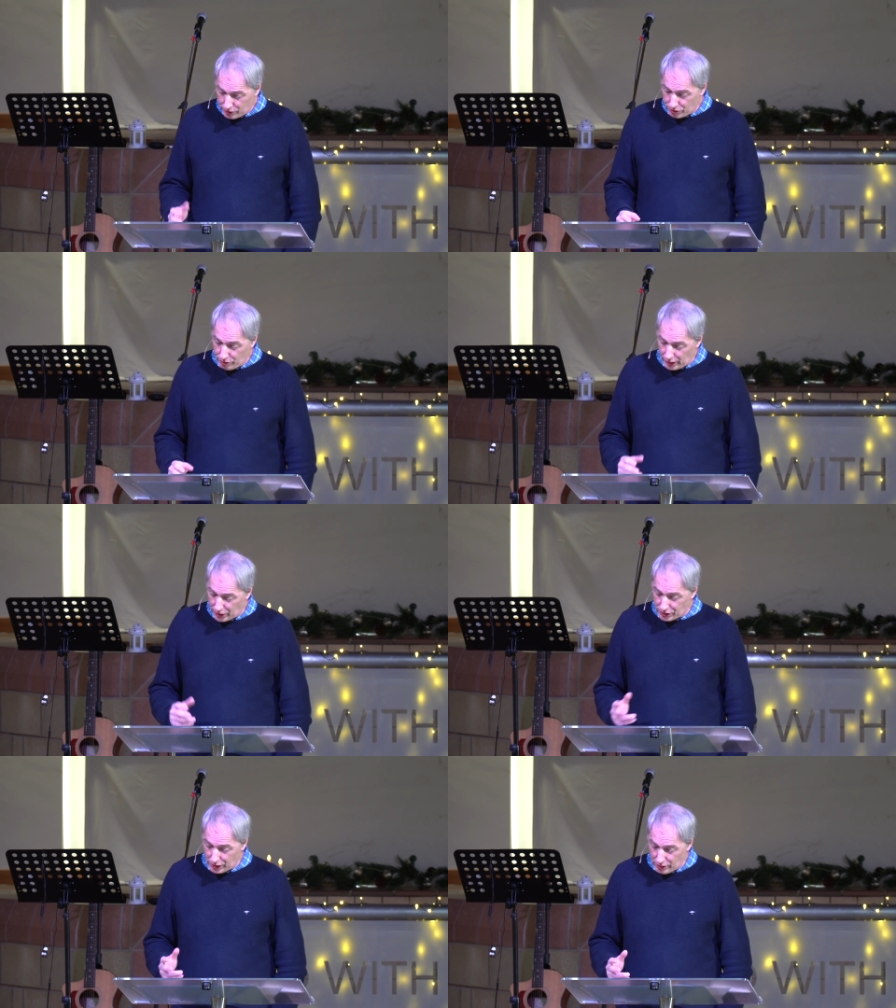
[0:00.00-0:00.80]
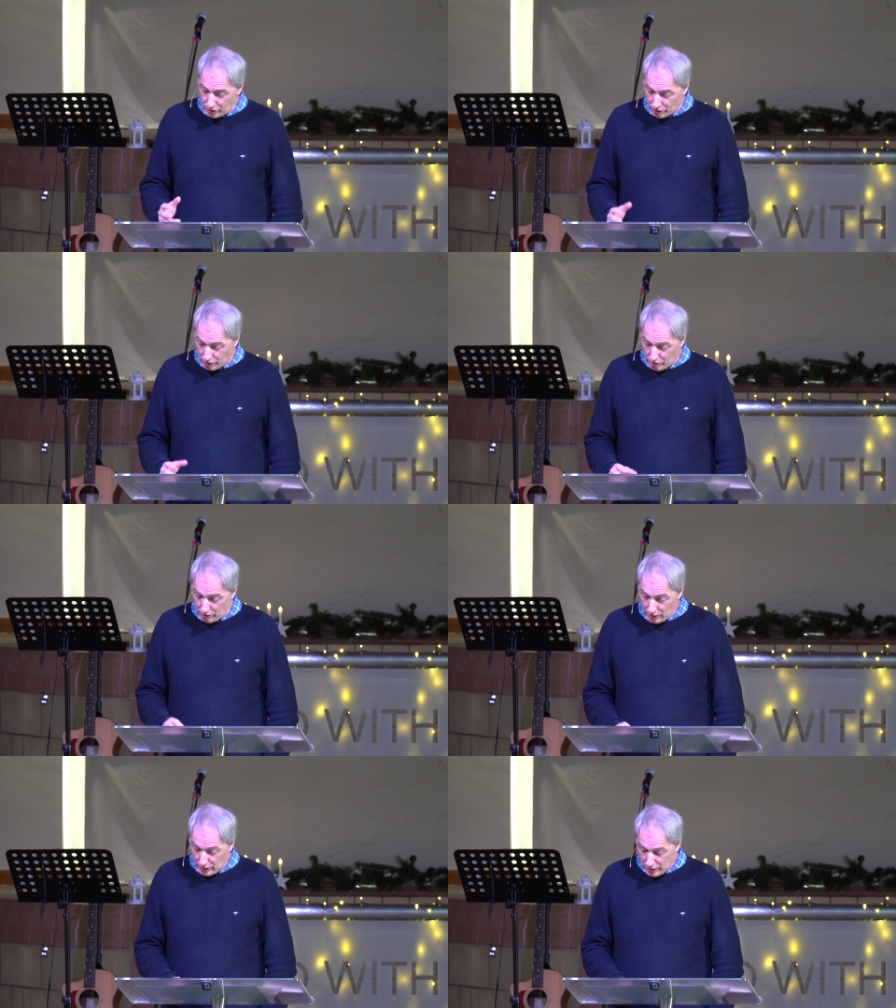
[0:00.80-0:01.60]
Truly I say to you,
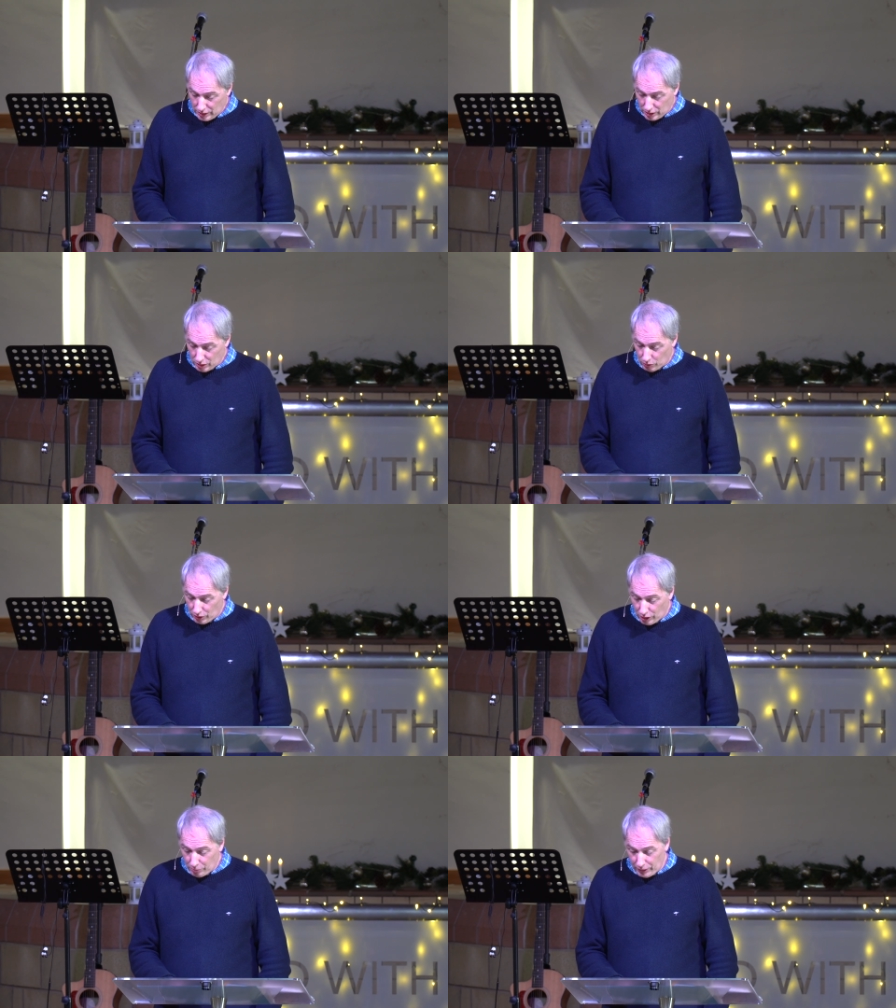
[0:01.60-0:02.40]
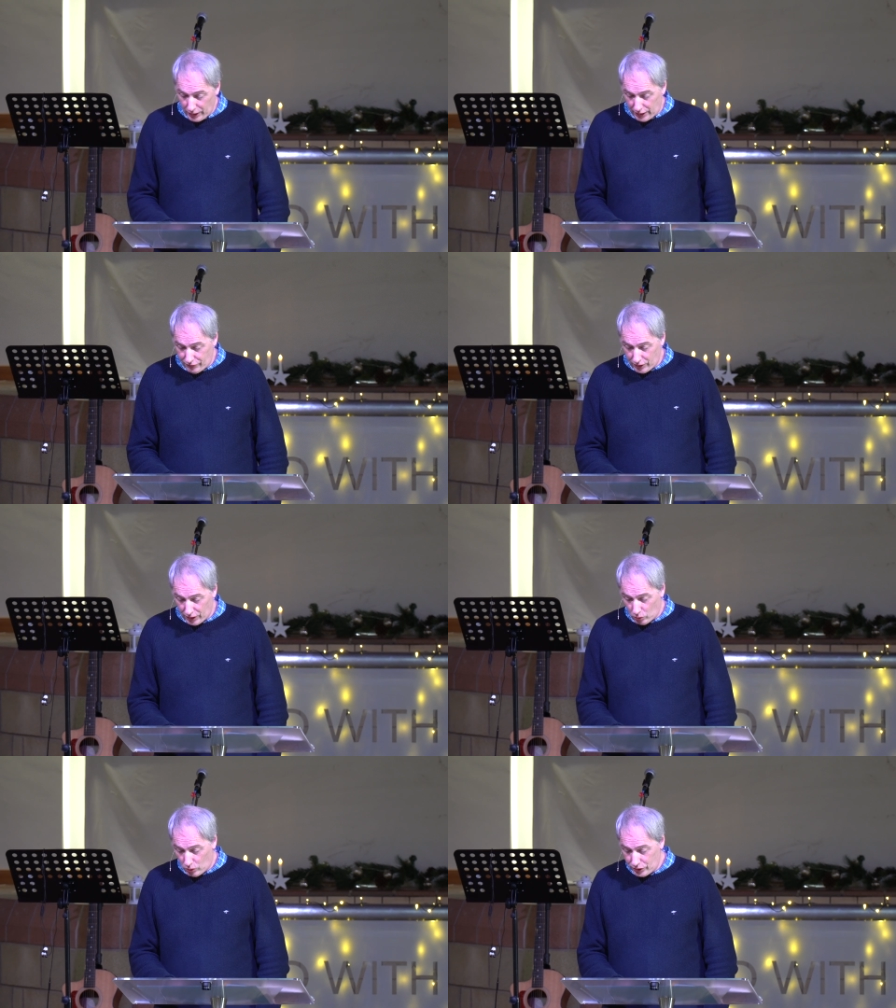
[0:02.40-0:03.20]
there will not be left
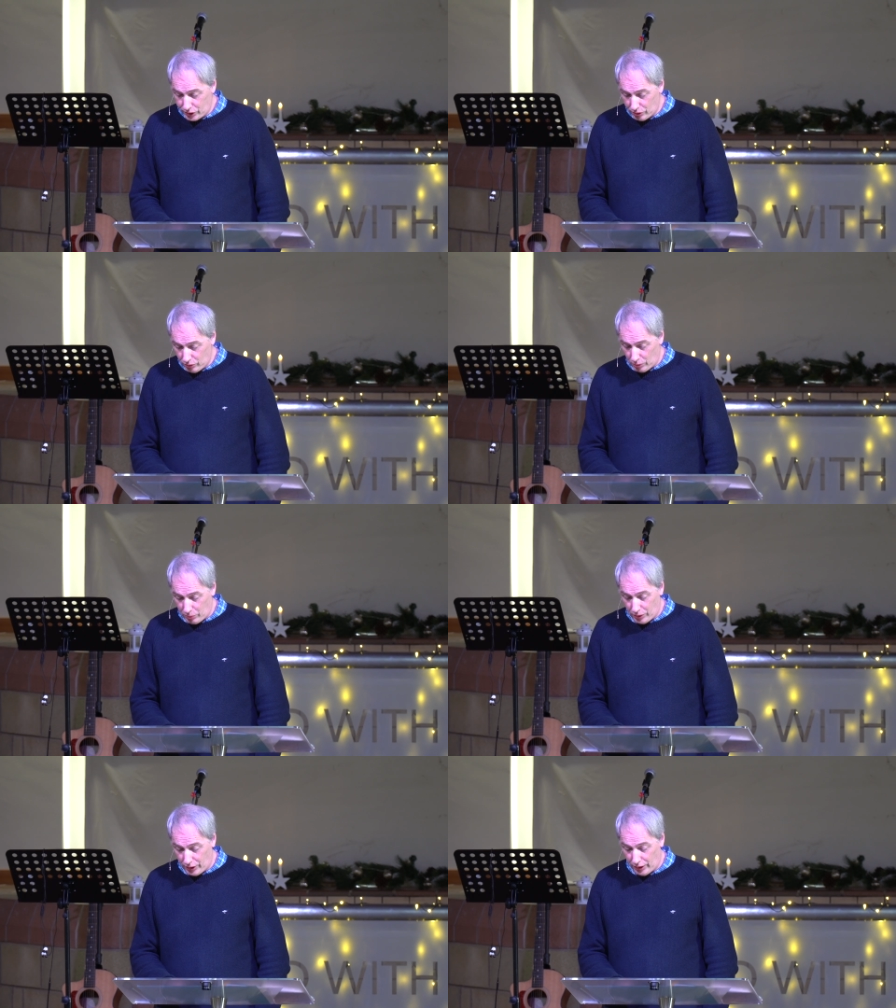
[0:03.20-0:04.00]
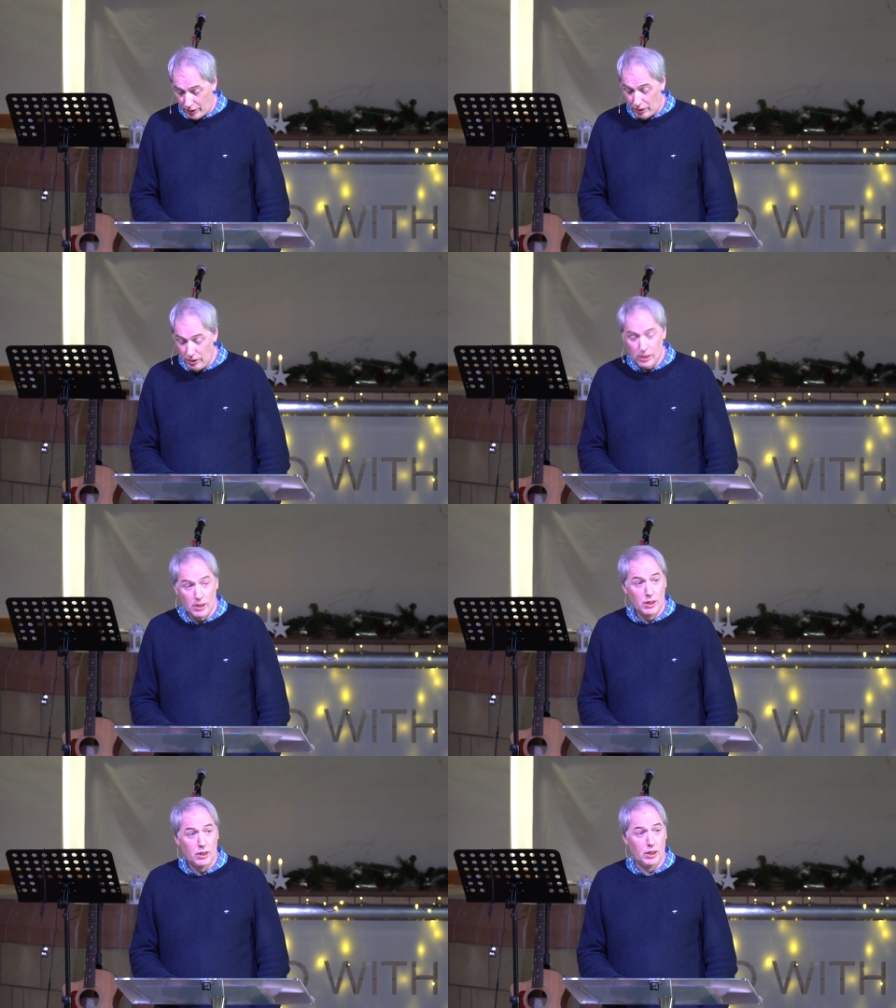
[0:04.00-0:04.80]
here one stone upon another
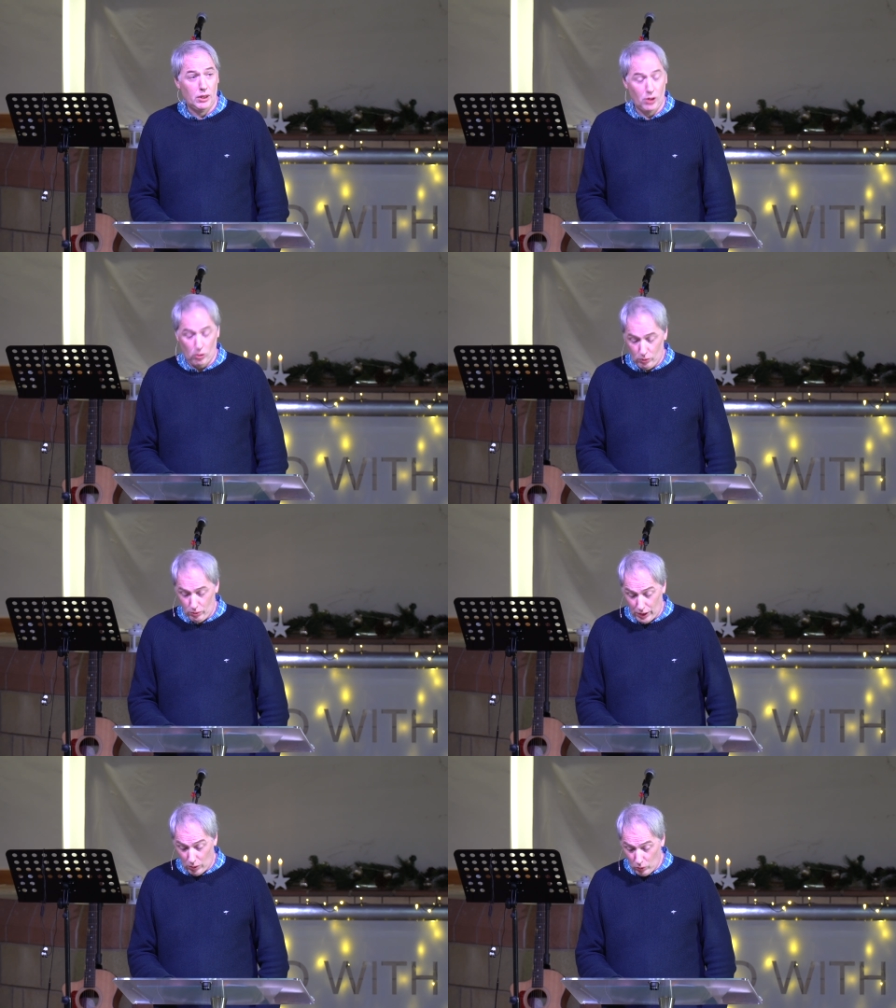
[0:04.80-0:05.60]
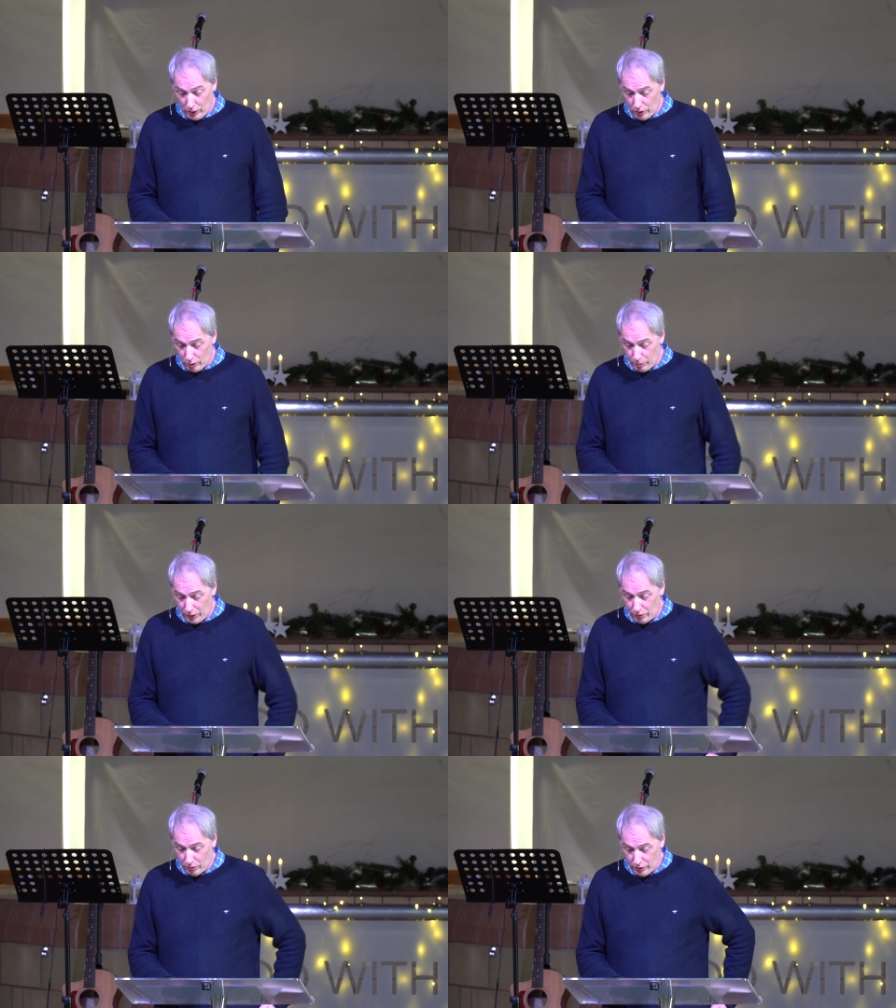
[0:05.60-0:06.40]
that, not, that will not be
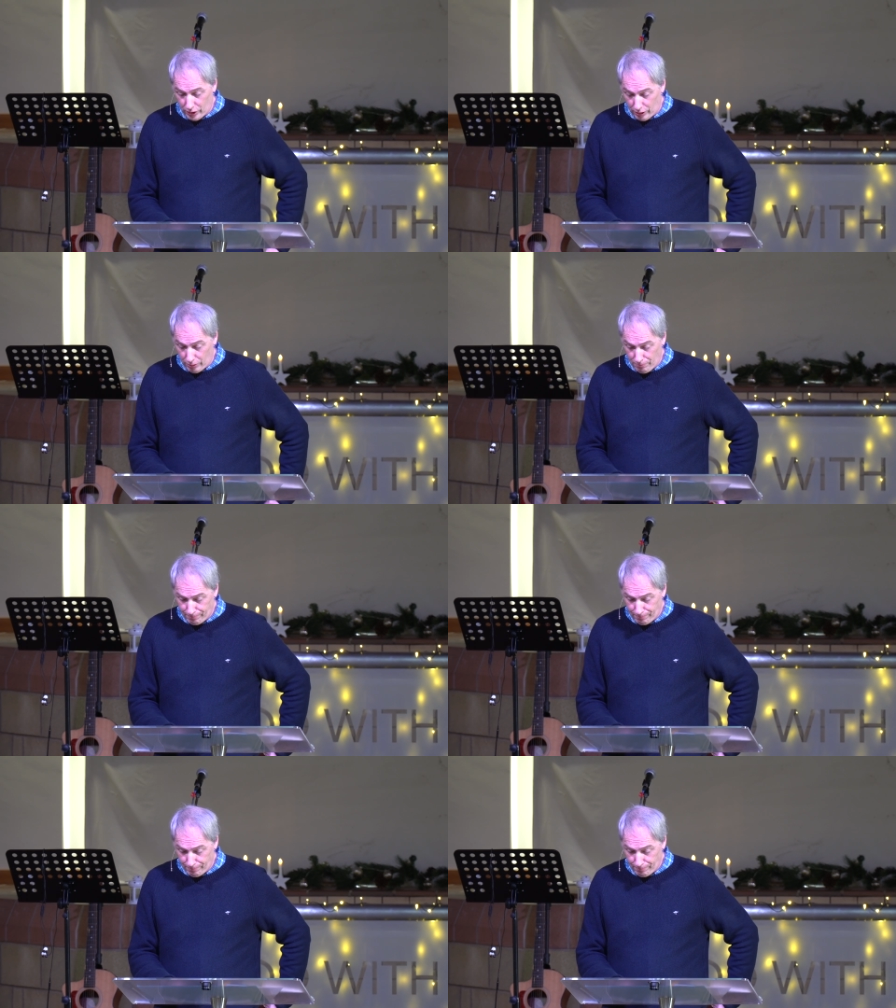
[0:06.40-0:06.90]
thrown down.